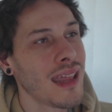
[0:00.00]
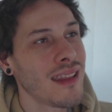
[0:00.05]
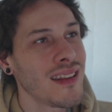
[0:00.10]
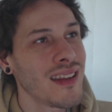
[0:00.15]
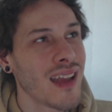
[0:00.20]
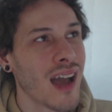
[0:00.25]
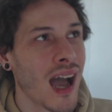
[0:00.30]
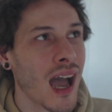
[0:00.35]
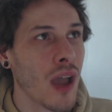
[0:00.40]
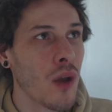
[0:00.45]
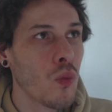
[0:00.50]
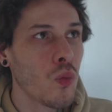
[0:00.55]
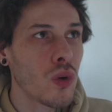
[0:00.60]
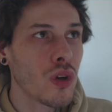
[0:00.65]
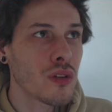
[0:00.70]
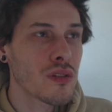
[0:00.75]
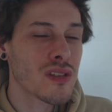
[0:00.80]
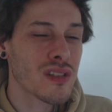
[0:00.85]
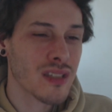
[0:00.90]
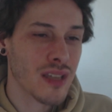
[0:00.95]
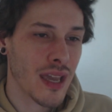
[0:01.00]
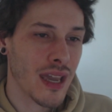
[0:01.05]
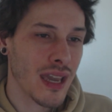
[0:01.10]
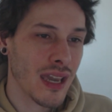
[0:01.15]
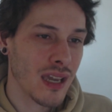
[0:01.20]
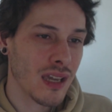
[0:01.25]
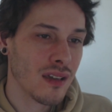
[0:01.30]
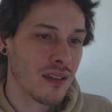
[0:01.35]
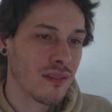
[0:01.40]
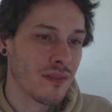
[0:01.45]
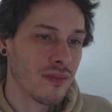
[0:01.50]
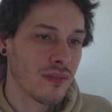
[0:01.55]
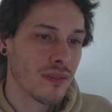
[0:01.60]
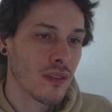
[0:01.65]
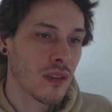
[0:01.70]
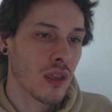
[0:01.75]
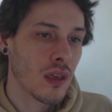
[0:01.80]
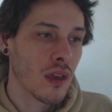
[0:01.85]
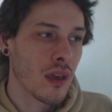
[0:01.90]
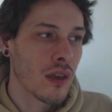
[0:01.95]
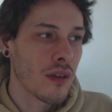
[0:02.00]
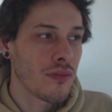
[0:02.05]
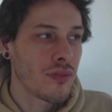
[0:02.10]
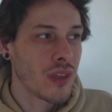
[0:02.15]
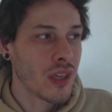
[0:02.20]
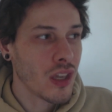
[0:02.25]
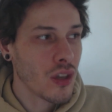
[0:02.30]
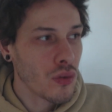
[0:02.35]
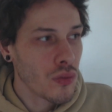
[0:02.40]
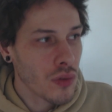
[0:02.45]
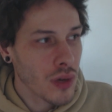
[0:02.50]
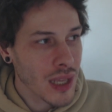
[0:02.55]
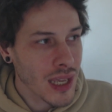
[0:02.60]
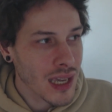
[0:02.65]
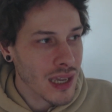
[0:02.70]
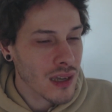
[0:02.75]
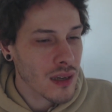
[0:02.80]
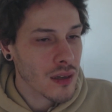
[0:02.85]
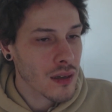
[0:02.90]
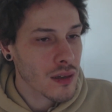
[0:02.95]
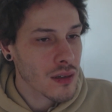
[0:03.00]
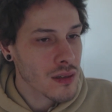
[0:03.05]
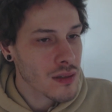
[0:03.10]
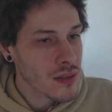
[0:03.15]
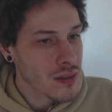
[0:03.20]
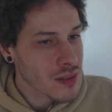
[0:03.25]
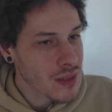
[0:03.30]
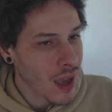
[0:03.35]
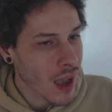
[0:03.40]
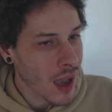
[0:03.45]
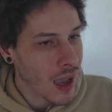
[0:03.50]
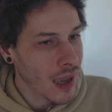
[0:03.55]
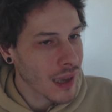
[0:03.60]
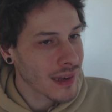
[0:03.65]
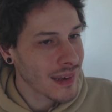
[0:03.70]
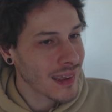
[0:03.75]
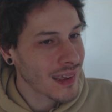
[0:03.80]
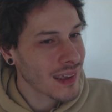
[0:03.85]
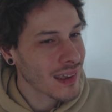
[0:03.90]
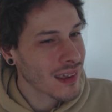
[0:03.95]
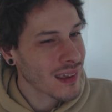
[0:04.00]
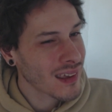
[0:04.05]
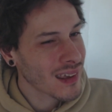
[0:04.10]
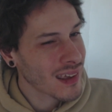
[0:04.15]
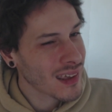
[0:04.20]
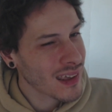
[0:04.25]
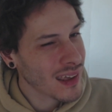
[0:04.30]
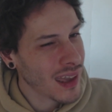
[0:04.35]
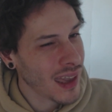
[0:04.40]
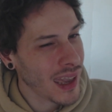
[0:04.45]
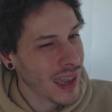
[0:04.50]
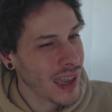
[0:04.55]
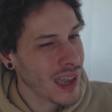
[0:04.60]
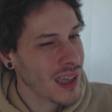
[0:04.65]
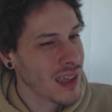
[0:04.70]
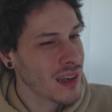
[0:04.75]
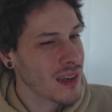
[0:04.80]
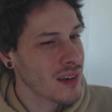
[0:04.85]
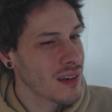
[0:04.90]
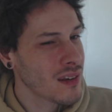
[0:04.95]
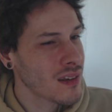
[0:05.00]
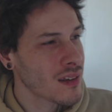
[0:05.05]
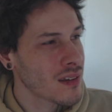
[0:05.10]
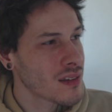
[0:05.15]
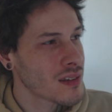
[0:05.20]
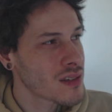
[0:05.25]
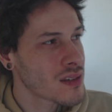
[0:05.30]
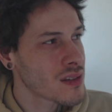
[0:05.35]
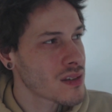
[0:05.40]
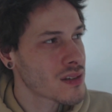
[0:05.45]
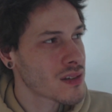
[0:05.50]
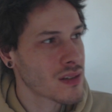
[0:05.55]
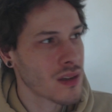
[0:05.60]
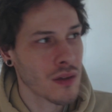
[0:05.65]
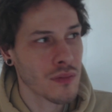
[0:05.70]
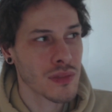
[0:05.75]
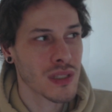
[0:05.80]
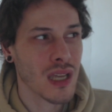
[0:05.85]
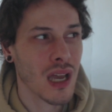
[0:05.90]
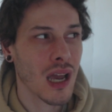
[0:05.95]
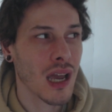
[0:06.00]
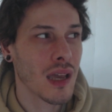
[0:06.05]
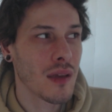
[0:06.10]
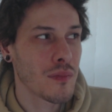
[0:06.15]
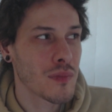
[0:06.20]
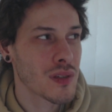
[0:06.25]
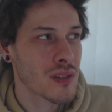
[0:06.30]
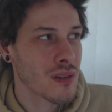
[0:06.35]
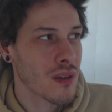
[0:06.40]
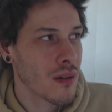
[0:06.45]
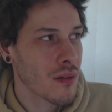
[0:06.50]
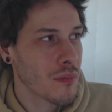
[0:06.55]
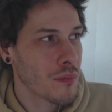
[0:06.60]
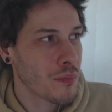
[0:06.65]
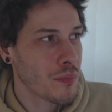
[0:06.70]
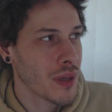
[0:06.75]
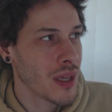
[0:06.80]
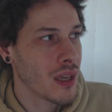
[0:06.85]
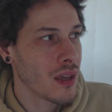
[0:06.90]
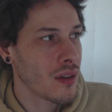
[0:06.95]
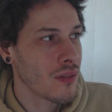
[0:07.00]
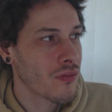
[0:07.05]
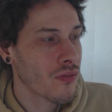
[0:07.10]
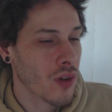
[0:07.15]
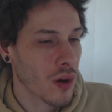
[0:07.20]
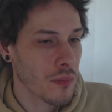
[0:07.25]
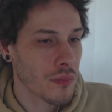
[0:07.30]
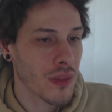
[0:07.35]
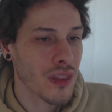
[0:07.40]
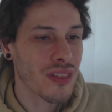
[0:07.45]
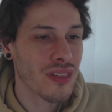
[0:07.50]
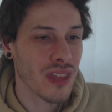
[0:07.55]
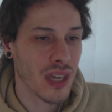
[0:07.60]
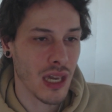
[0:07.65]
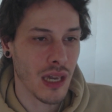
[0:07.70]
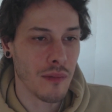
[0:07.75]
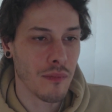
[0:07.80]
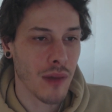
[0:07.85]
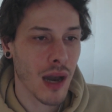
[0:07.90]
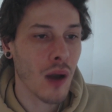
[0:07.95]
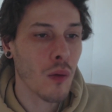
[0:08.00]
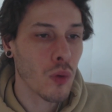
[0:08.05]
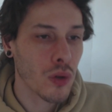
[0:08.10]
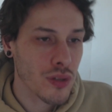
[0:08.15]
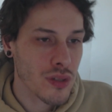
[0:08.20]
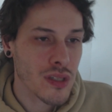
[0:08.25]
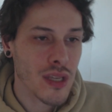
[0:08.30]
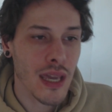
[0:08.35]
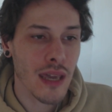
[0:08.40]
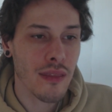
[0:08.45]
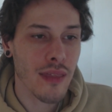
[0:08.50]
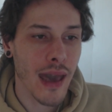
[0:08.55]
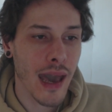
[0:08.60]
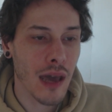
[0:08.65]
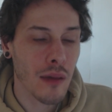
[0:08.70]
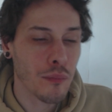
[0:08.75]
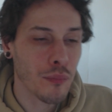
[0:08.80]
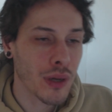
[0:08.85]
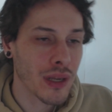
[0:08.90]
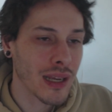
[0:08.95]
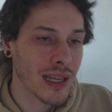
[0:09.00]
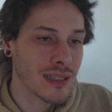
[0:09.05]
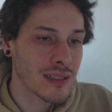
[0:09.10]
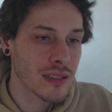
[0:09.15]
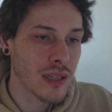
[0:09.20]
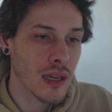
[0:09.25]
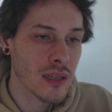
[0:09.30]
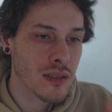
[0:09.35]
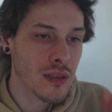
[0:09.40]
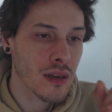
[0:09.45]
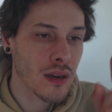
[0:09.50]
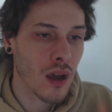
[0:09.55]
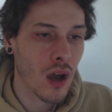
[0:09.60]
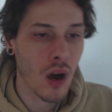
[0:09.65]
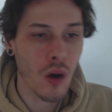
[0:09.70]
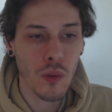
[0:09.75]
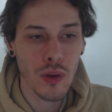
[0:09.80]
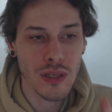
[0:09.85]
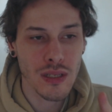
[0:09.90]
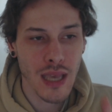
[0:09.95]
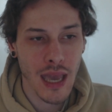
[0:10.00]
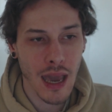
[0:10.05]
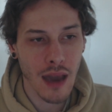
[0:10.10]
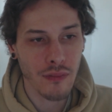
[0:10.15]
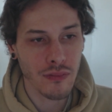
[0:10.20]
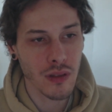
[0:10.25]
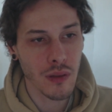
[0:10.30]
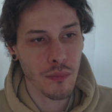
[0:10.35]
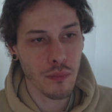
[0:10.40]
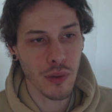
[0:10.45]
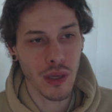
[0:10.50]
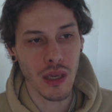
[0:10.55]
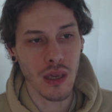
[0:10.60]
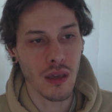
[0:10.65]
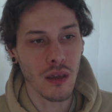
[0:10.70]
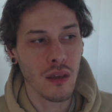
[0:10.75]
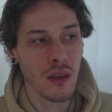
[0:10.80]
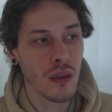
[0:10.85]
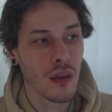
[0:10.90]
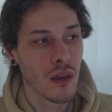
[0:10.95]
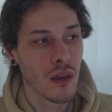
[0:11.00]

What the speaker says: And I will say the unique side can sometimes be from the theme. I will say that, but it doesn't always have to be